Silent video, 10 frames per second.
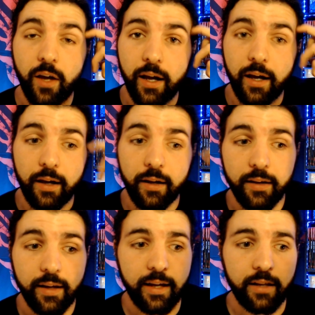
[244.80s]

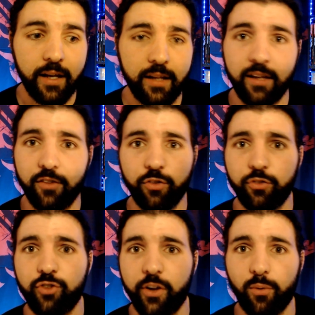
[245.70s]
and then just
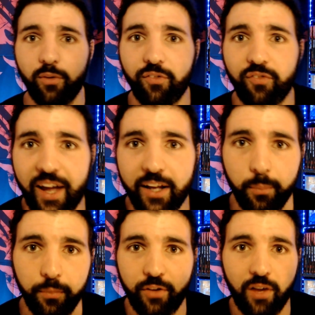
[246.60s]
general
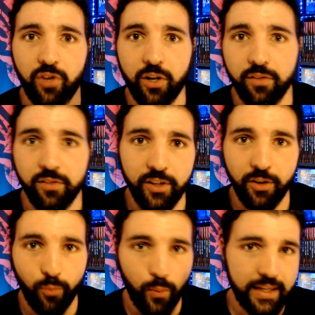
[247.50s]
fandom stuff on,
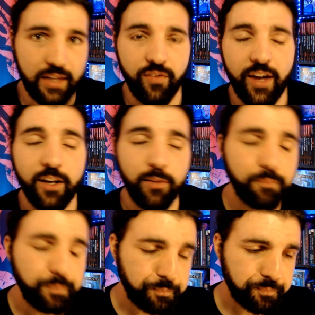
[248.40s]
wiki fandom.
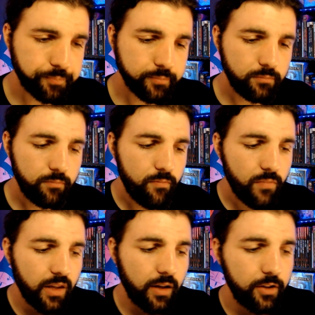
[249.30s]

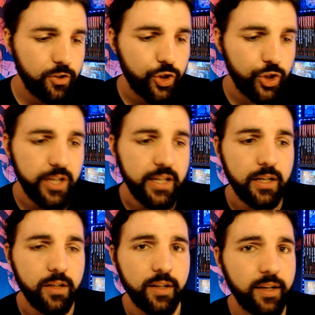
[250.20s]
She
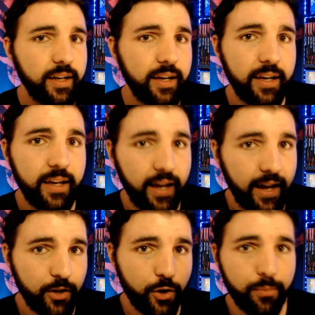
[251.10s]

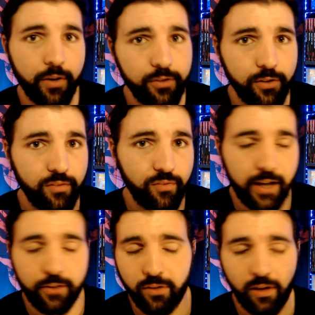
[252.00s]
and her brother,
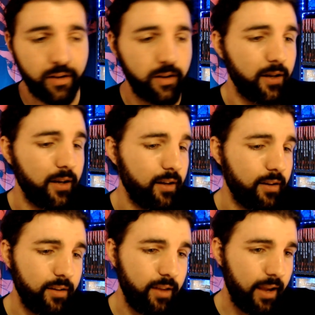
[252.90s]
Vax'ildan,
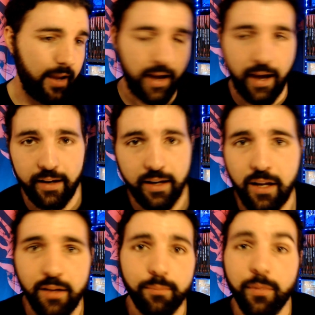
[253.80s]
had
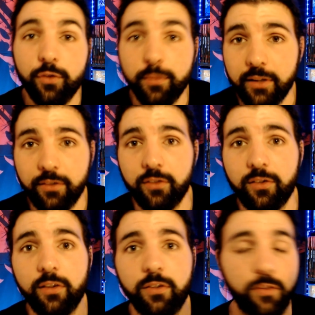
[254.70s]
a miserable
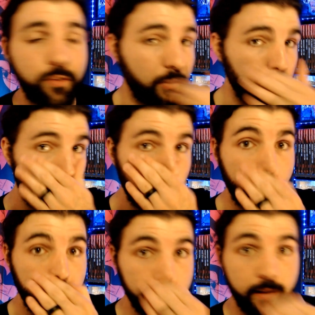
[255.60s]
existence. Sildor,
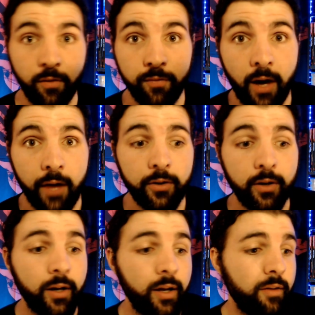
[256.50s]
their
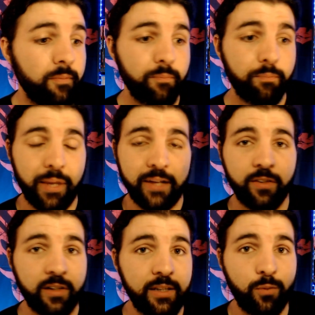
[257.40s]
father,
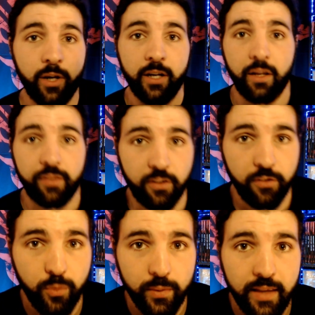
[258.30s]
basically wanted nothing to
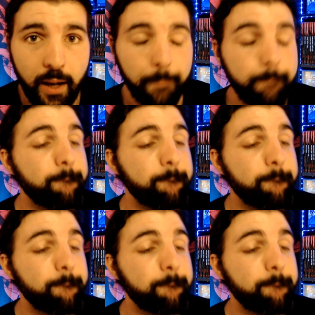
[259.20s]
do with them.